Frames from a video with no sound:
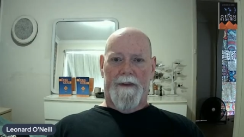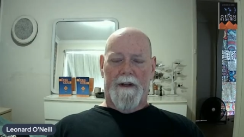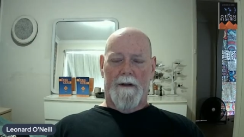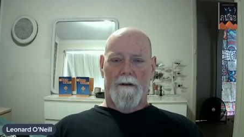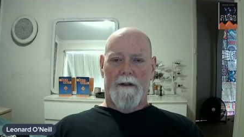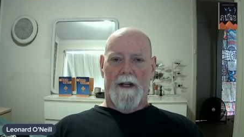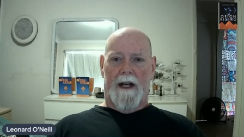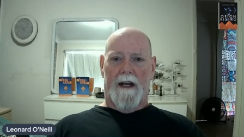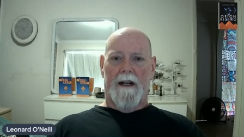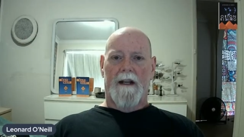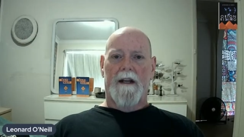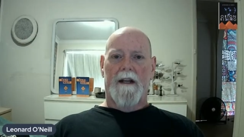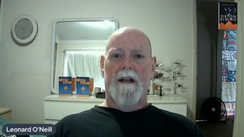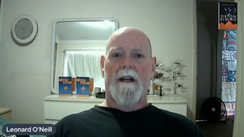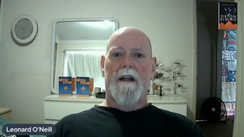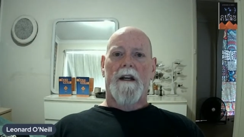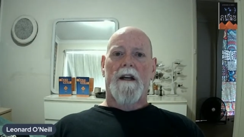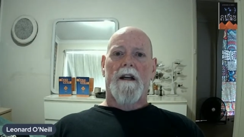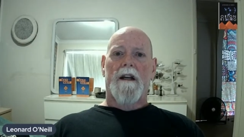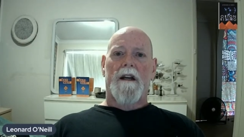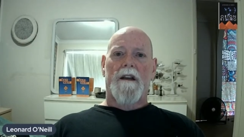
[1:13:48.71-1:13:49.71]
Okay,
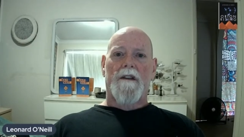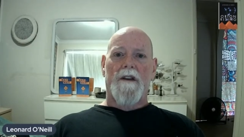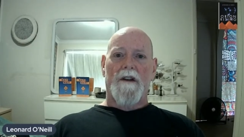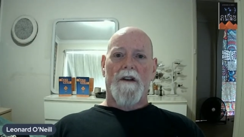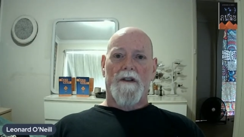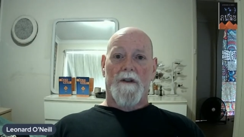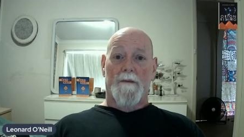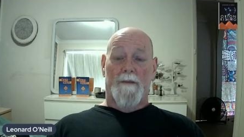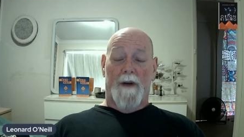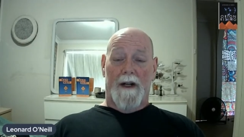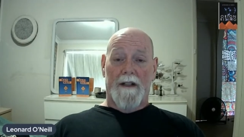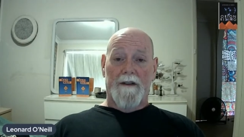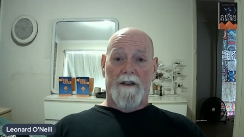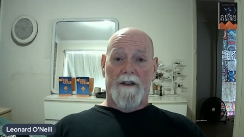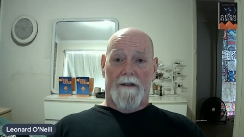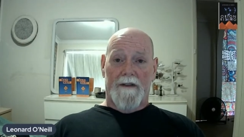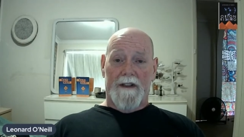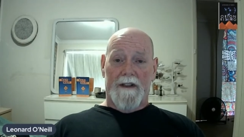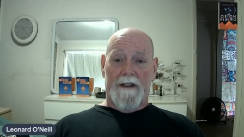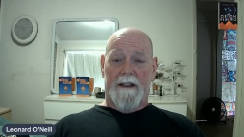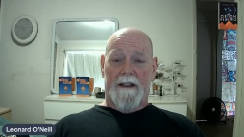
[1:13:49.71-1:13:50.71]
there's a bunch
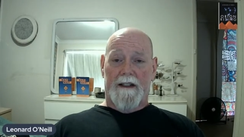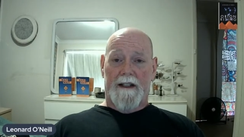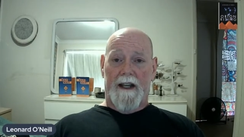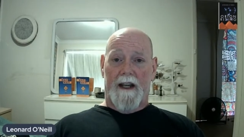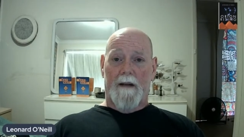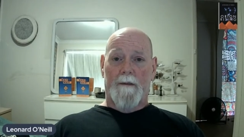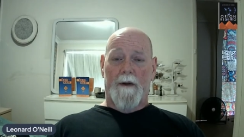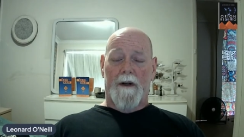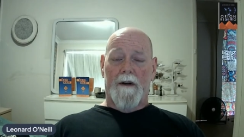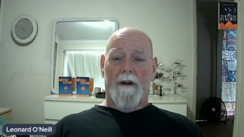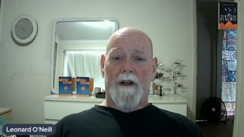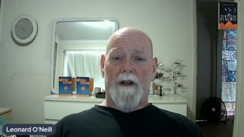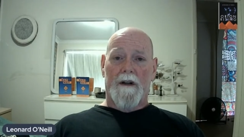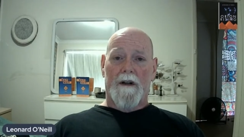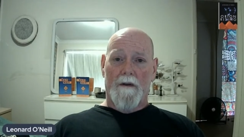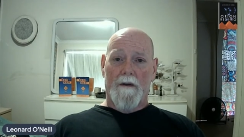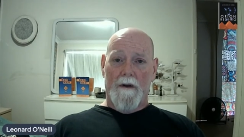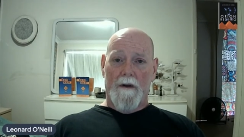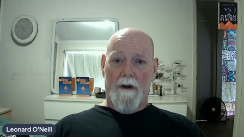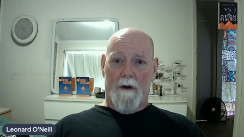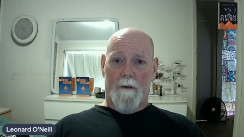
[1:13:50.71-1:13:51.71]
of us that came here in a
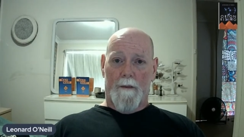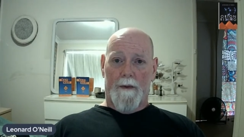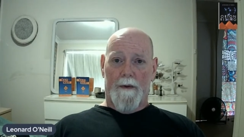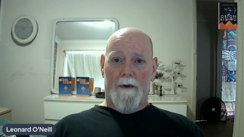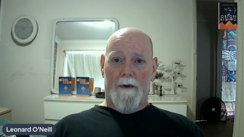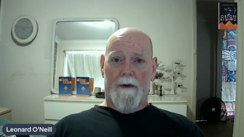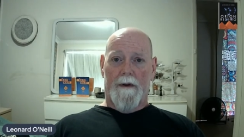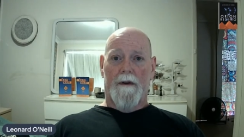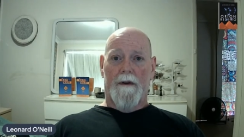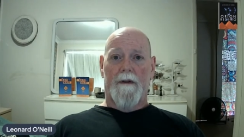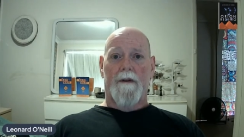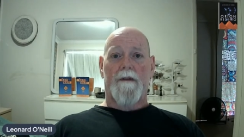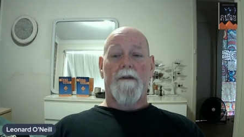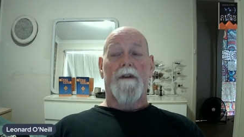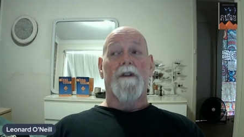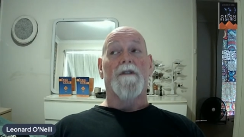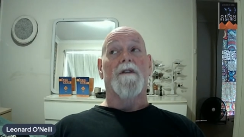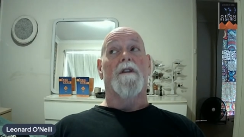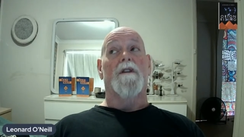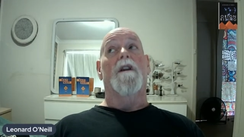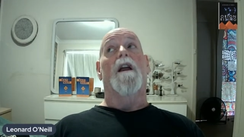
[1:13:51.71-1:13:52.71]
group.
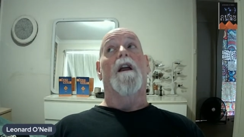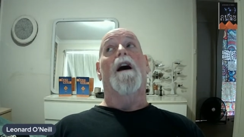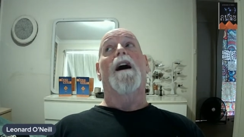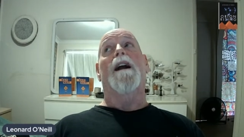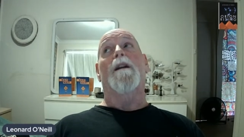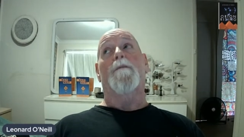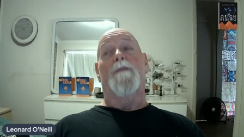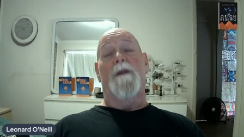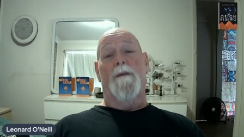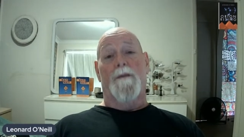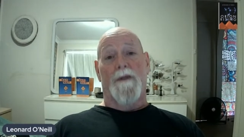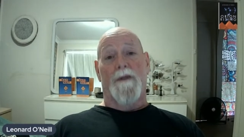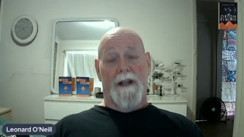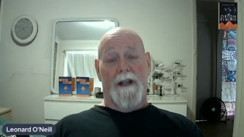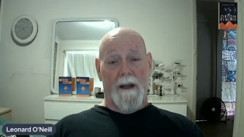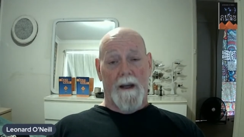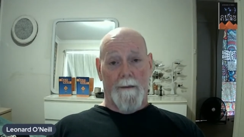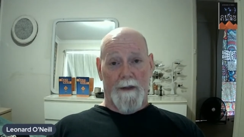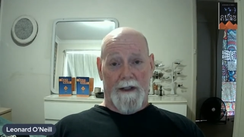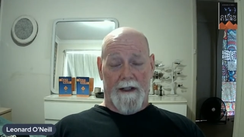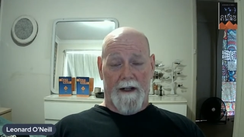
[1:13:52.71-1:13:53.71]
There's a lot of people that
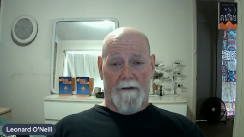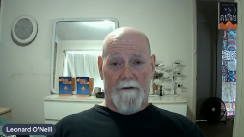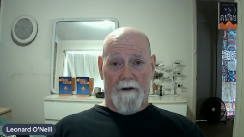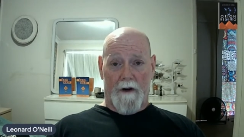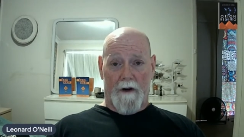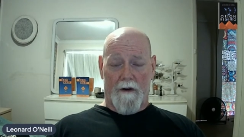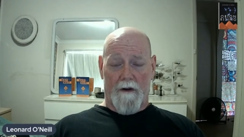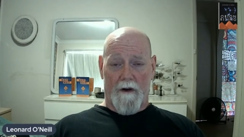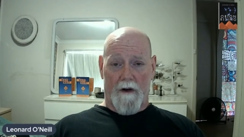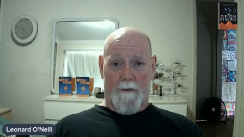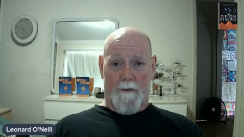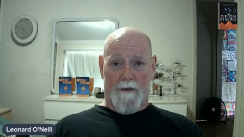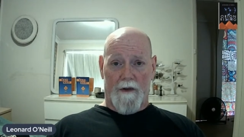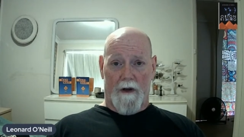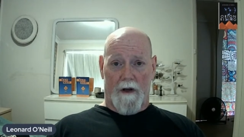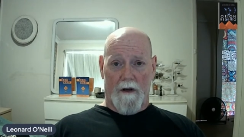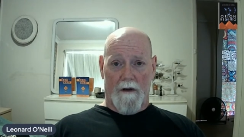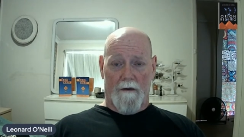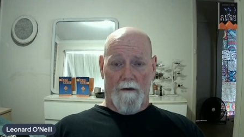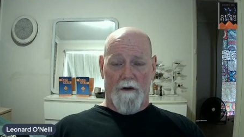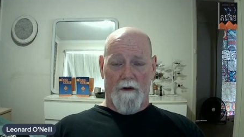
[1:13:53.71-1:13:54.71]
came in different groups
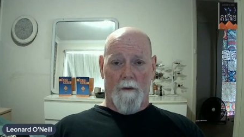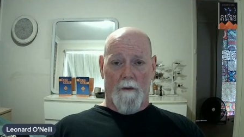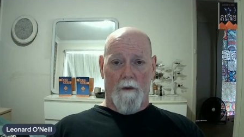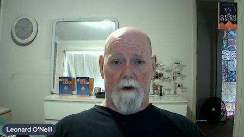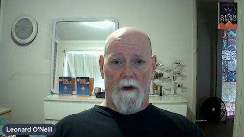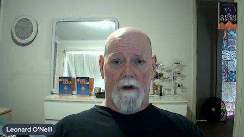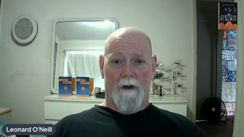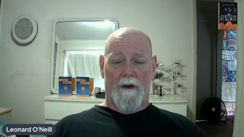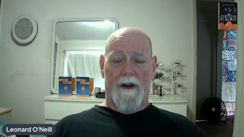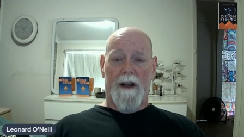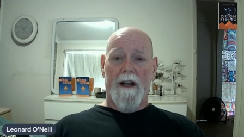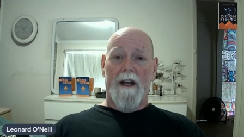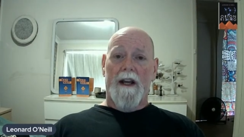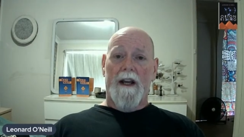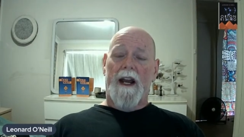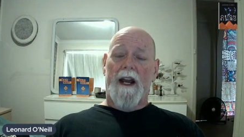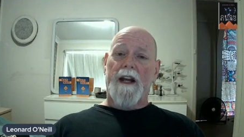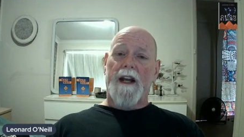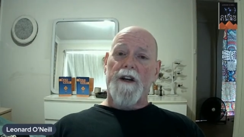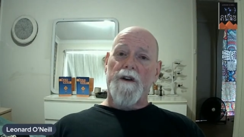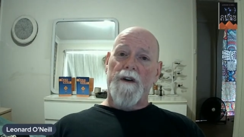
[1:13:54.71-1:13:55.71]
all over the world.
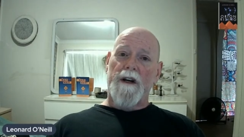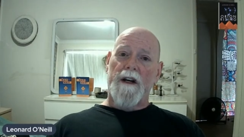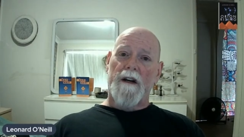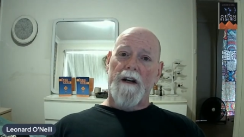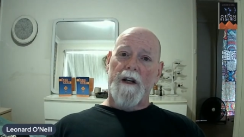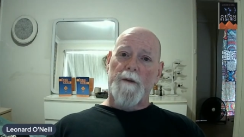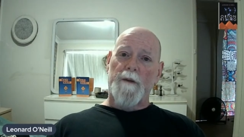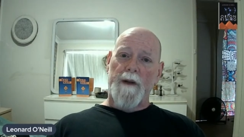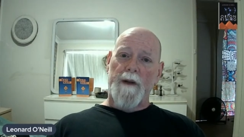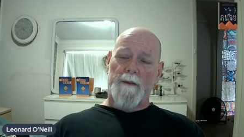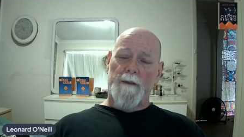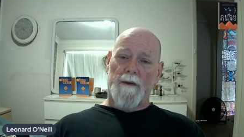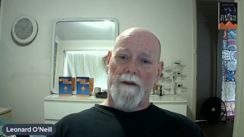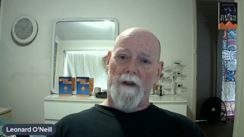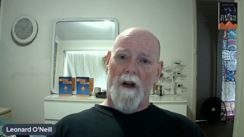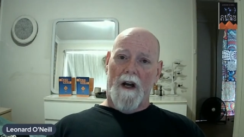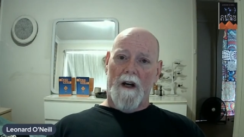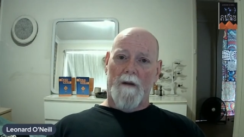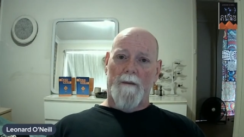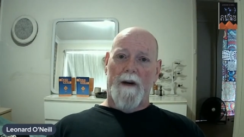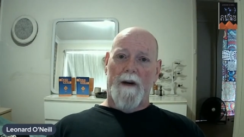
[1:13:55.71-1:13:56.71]
And you're hearing people
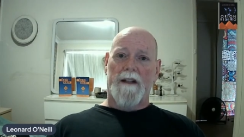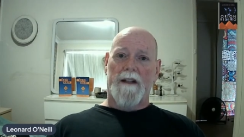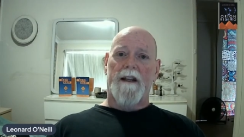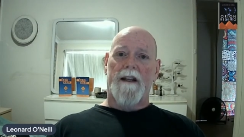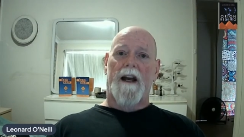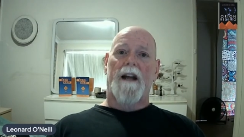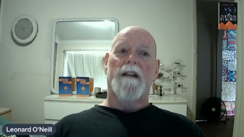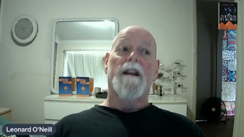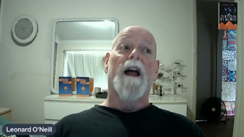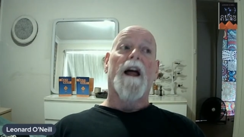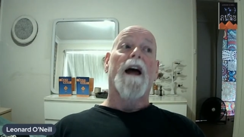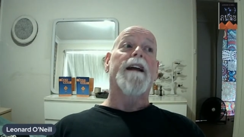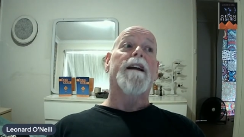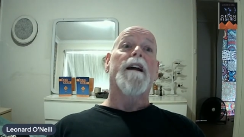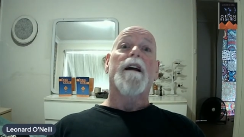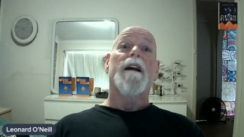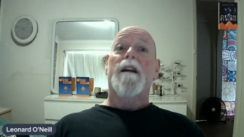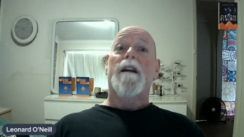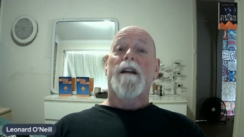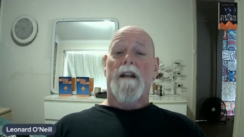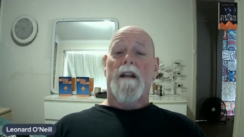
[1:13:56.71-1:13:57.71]
talk about that, like
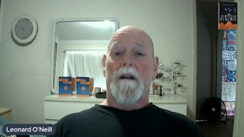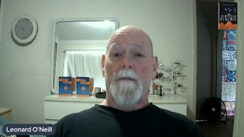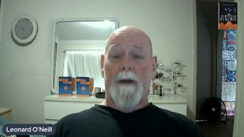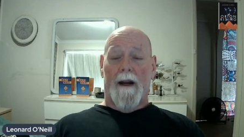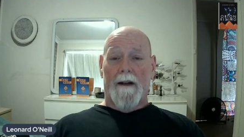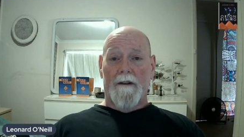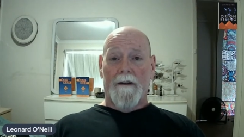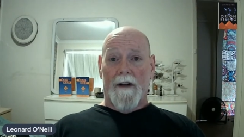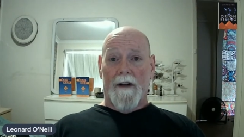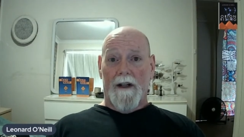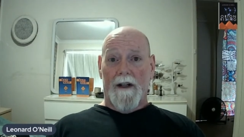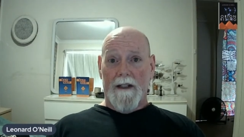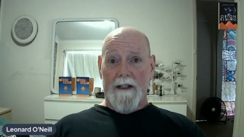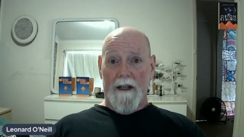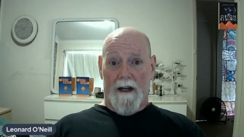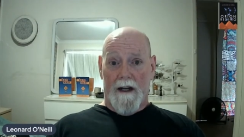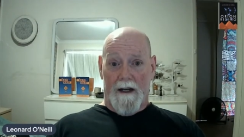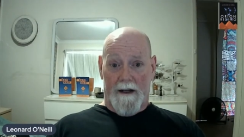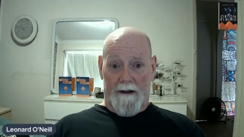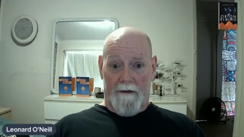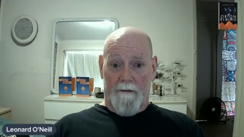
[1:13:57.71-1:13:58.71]
Commander
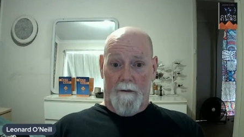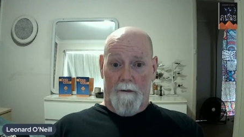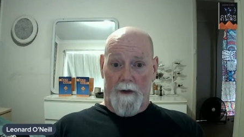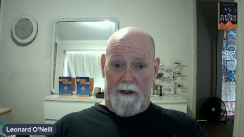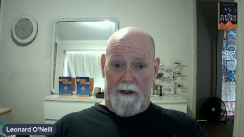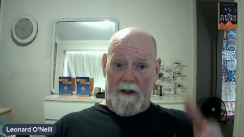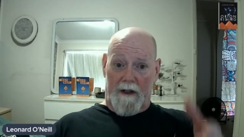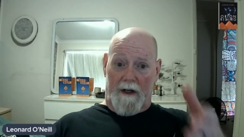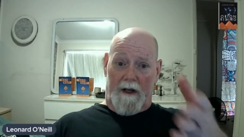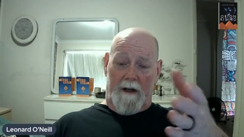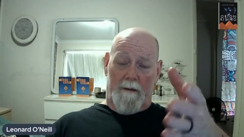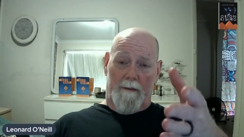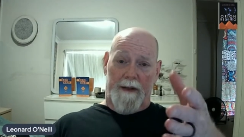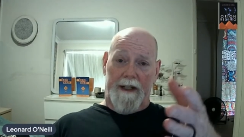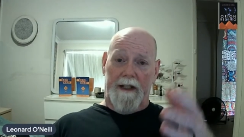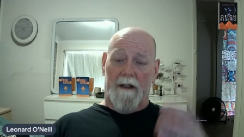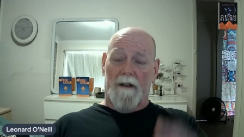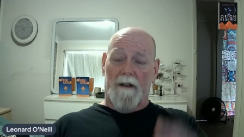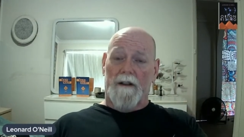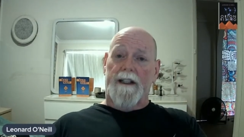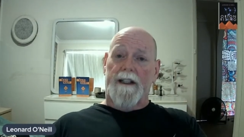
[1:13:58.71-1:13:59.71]
Elion, which
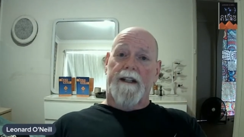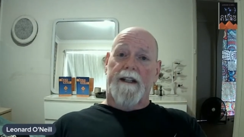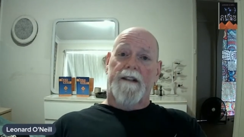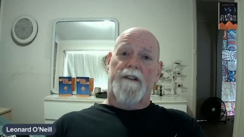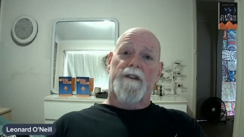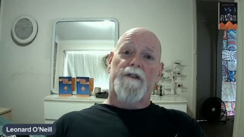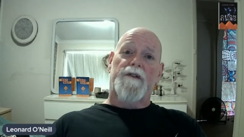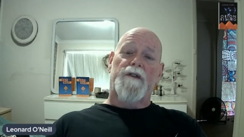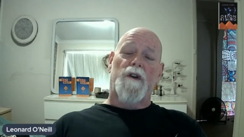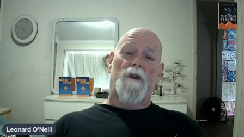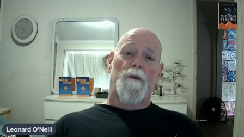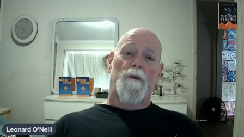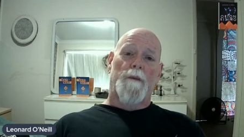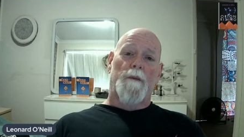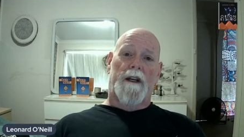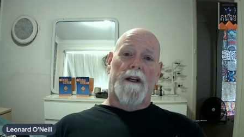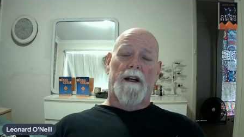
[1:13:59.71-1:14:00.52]
Peter linked to me.